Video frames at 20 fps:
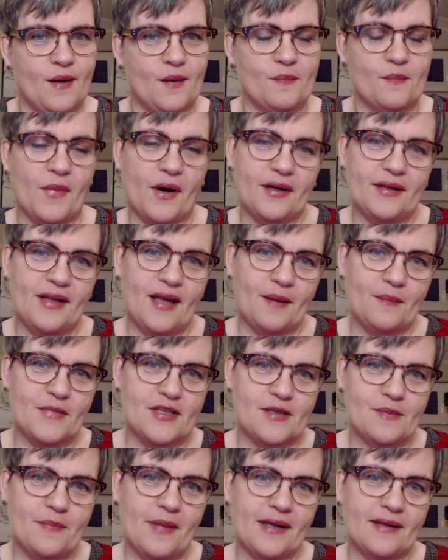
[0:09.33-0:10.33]
My name is
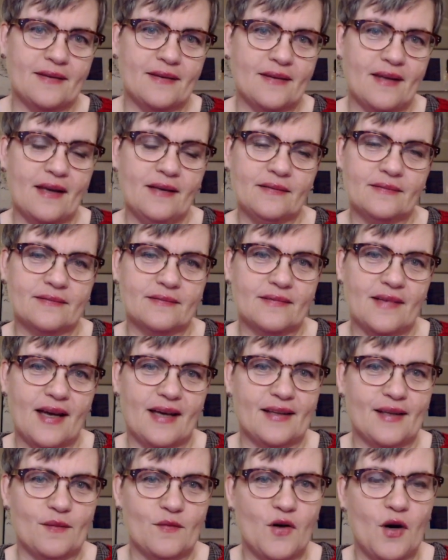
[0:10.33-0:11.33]
Bente
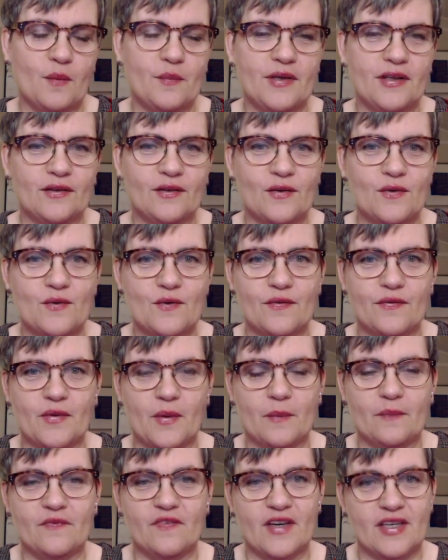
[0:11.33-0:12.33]
and I'm coming to you
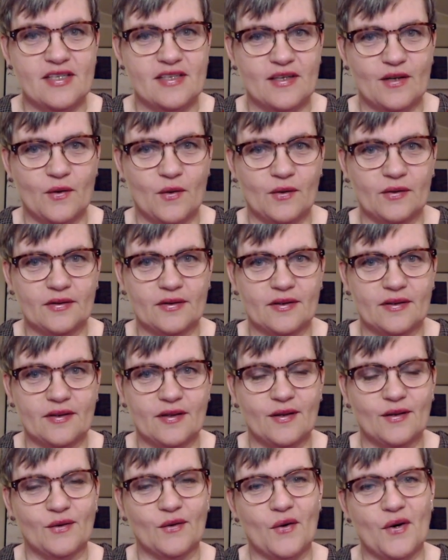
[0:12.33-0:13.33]
from Vesterålen,
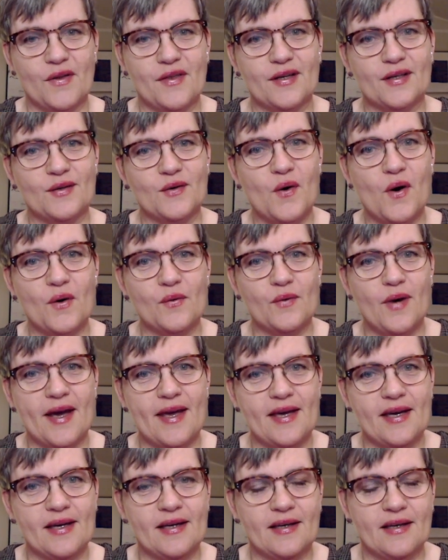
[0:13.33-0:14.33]
northern Norway,
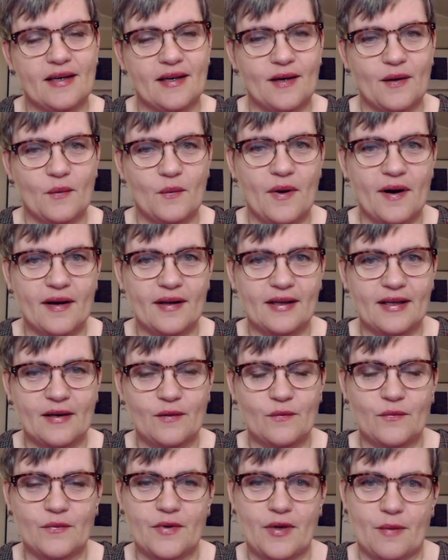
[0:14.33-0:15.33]
where I
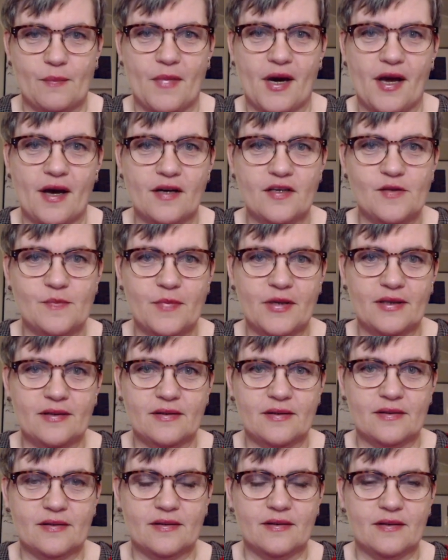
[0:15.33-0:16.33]
live with my
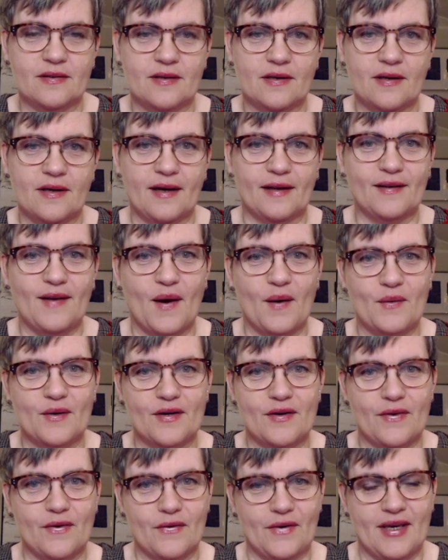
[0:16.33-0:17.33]
husband and our
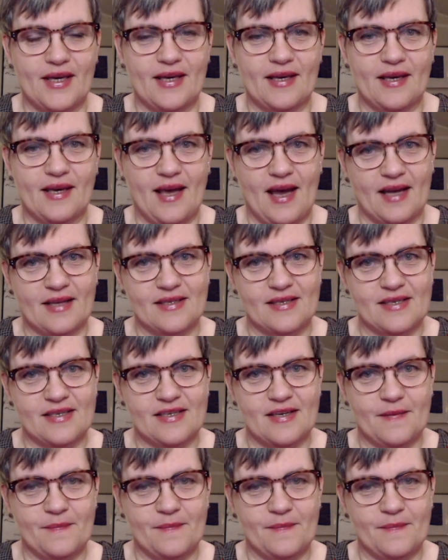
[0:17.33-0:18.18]
3 cats.